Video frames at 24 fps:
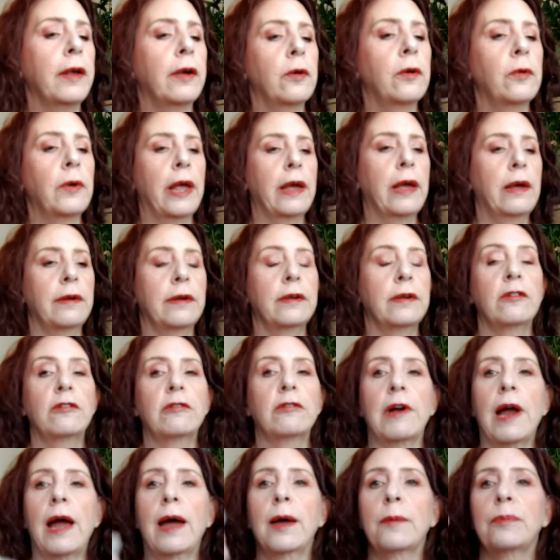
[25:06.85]
to go ahead and
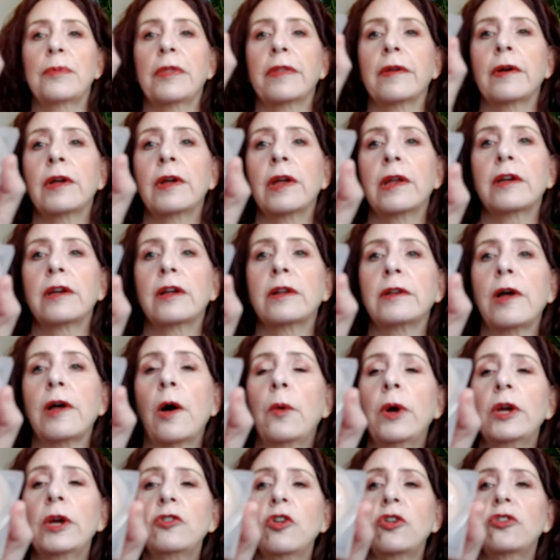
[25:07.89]
grab the
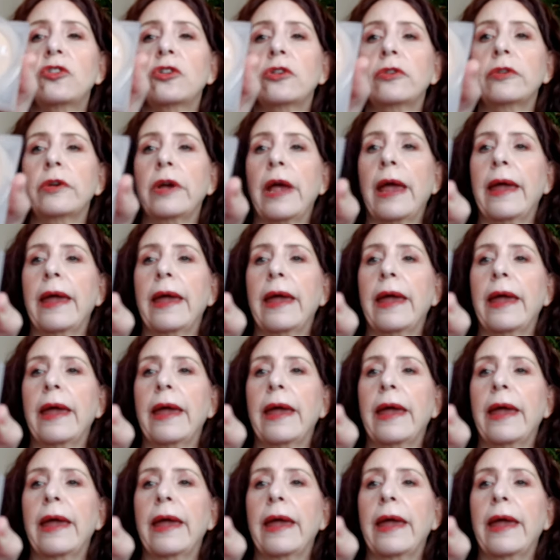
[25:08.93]
Glowish,